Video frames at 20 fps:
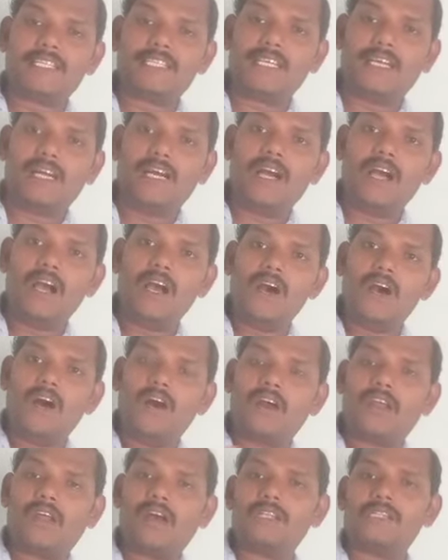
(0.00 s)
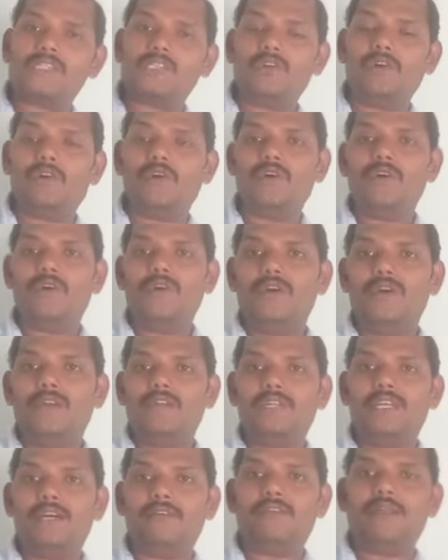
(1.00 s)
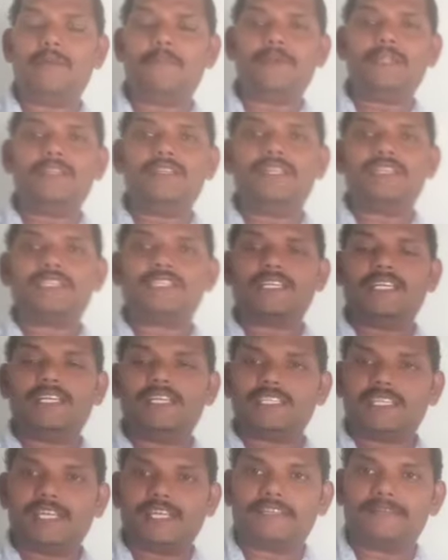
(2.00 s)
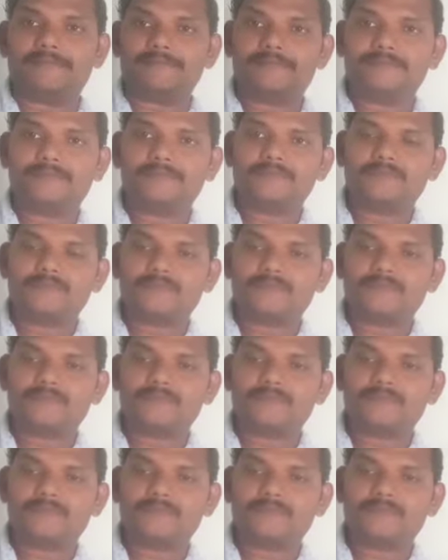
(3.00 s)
are also developed in this region.